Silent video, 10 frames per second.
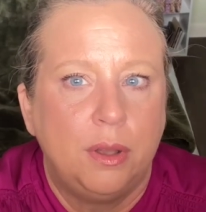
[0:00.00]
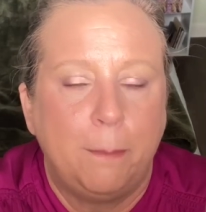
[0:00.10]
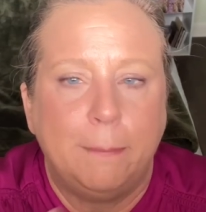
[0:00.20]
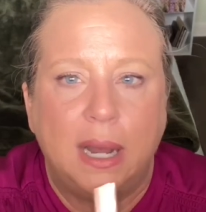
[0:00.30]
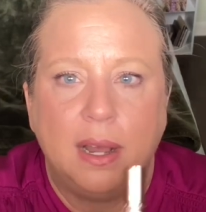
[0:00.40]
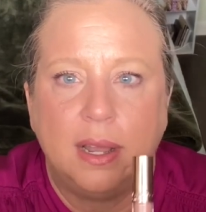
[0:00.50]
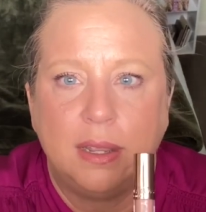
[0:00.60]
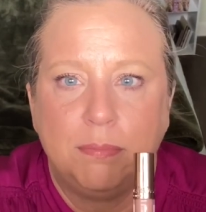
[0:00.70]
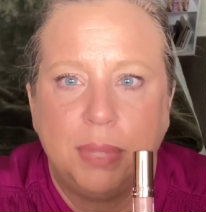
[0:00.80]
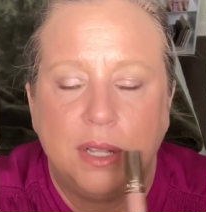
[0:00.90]

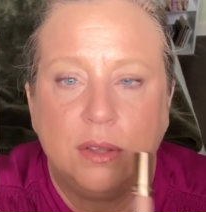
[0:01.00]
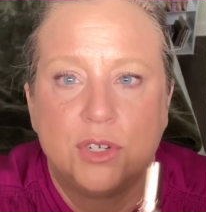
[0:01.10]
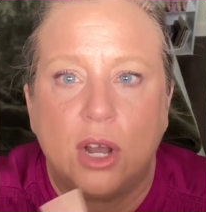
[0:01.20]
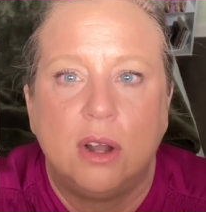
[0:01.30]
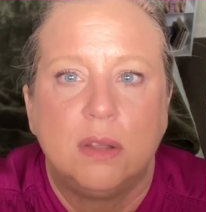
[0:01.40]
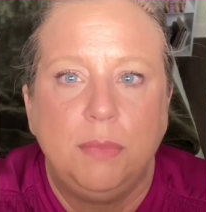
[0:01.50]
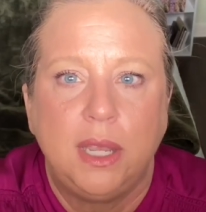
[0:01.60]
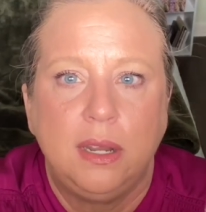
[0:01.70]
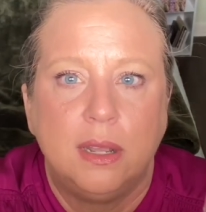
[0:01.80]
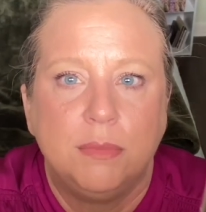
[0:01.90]
my Pillow Talk
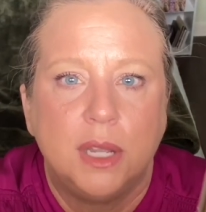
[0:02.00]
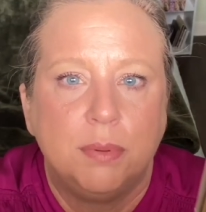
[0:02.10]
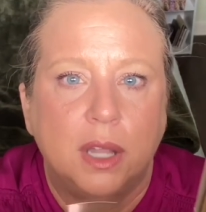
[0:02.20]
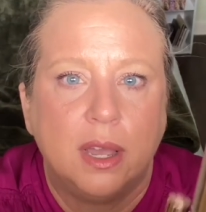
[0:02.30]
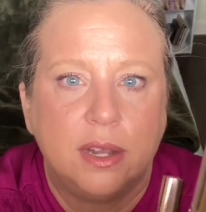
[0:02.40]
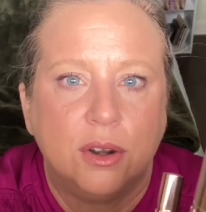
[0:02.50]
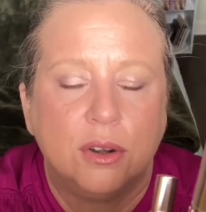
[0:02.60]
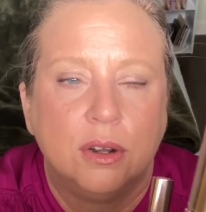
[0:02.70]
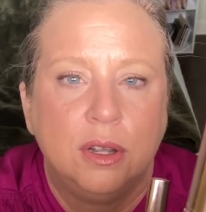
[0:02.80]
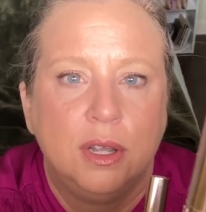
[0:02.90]
medium lip liner